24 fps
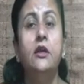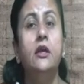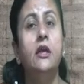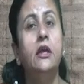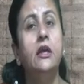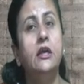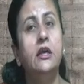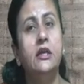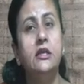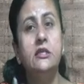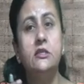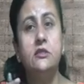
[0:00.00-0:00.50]

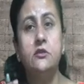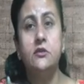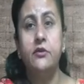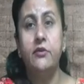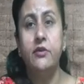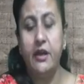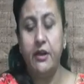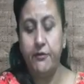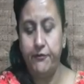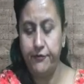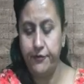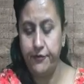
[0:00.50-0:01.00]
is
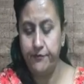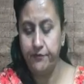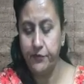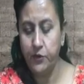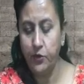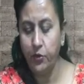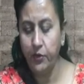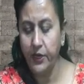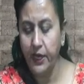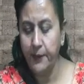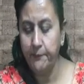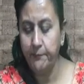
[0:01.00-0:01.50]
rough.
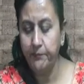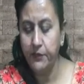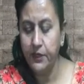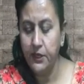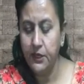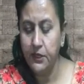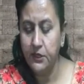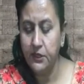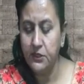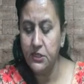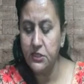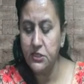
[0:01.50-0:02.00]
Okay,
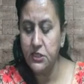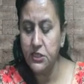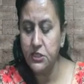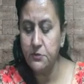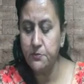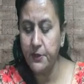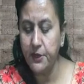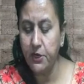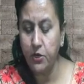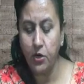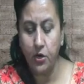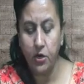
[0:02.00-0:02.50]
this is
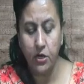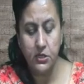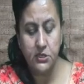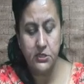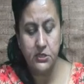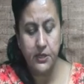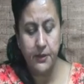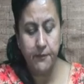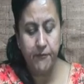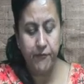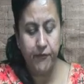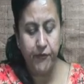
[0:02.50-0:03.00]
because
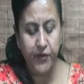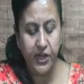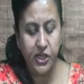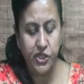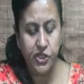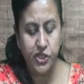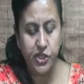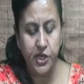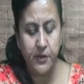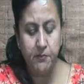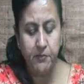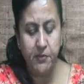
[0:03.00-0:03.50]
the
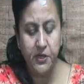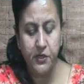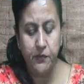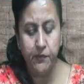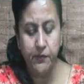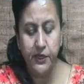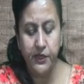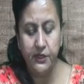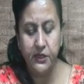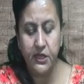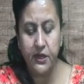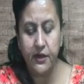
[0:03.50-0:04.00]
friction
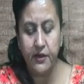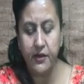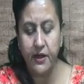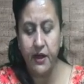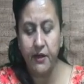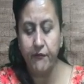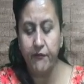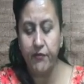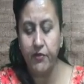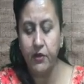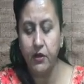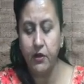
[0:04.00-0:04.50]
between the
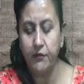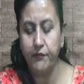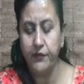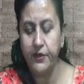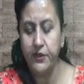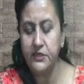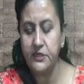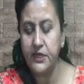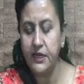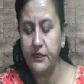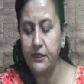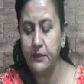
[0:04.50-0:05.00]
rough
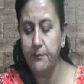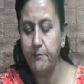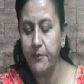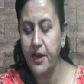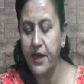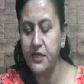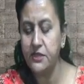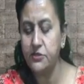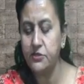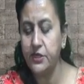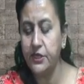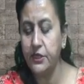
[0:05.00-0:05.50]
surface and the
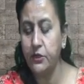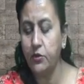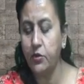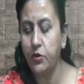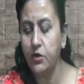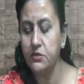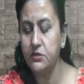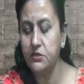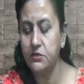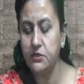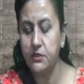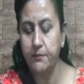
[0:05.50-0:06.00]
matchstick
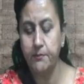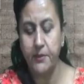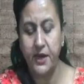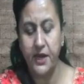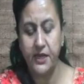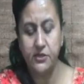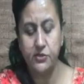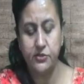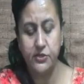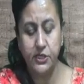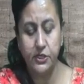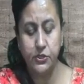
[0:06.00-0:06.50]
causes the
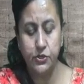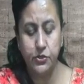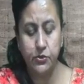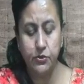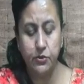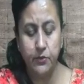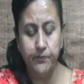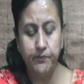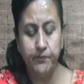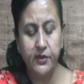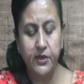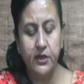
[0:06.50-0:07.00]
matchstick to
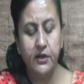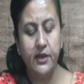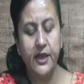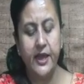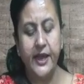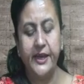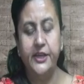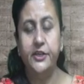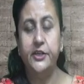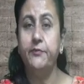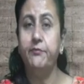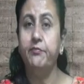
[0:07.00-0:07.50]

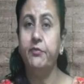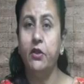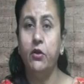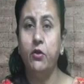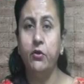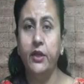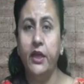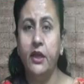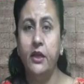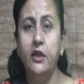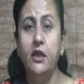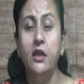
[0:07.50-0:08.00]
light.
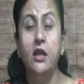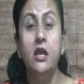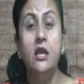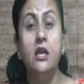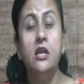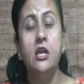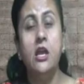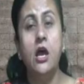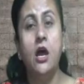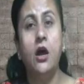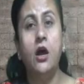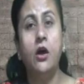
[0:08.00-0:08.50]
Okay,
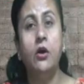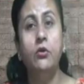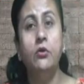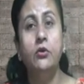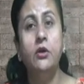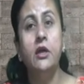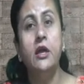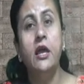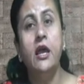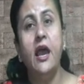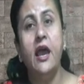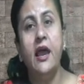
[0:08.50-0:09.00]

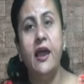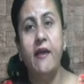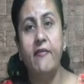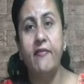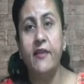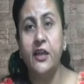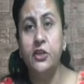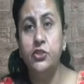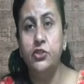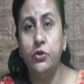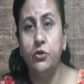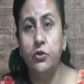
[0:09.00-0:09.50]
now as
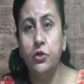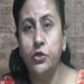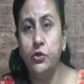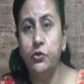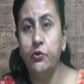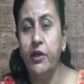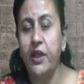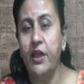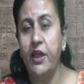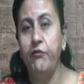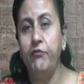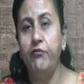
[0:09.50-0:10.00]
I told
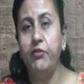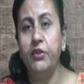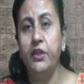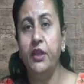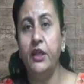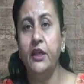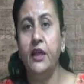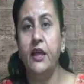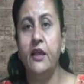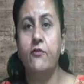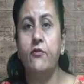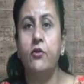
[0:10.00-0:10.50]
you,
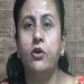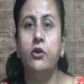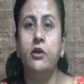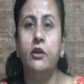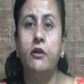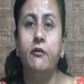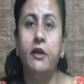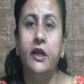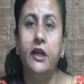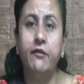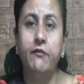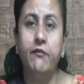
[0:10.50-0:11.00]
everything has got
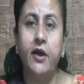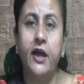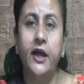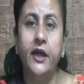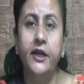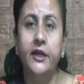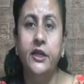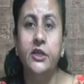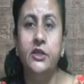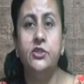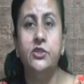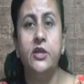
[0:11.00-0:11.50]
an
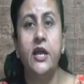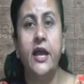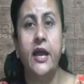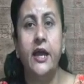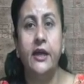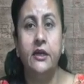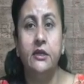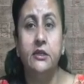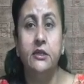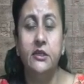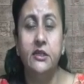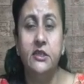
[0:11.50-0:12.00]
advantage
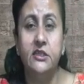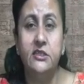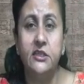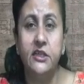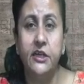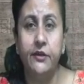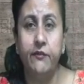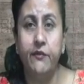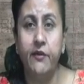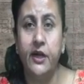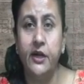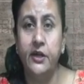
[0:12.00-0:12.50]
and a
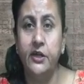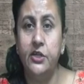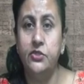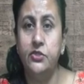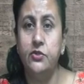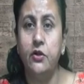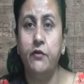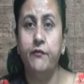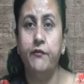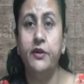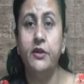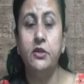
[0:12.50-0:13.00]
disadvantage
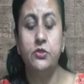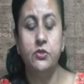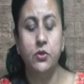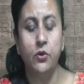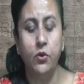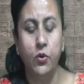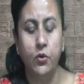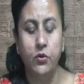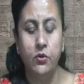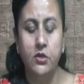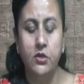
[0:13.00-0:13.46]
of its own.